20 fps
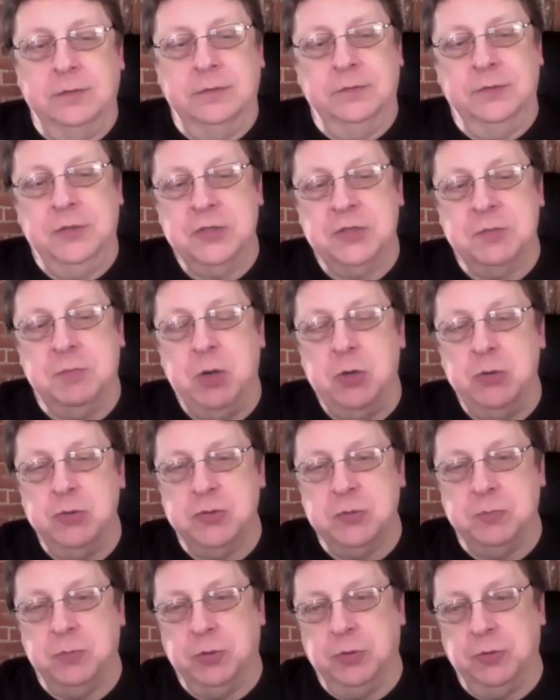
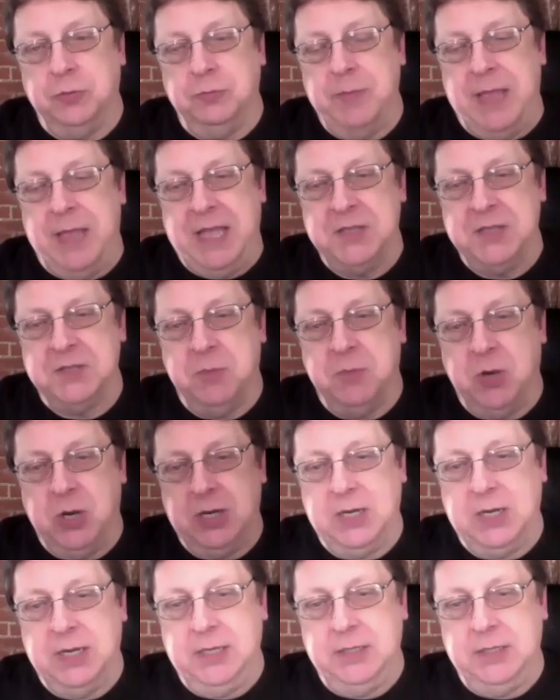disposable mass
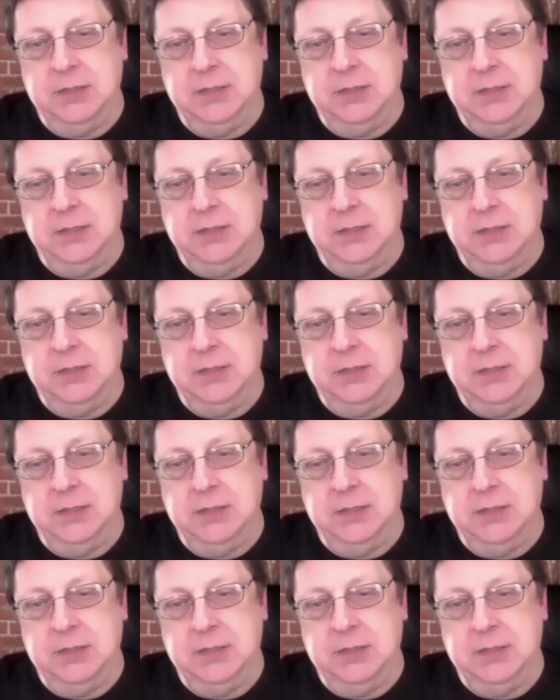market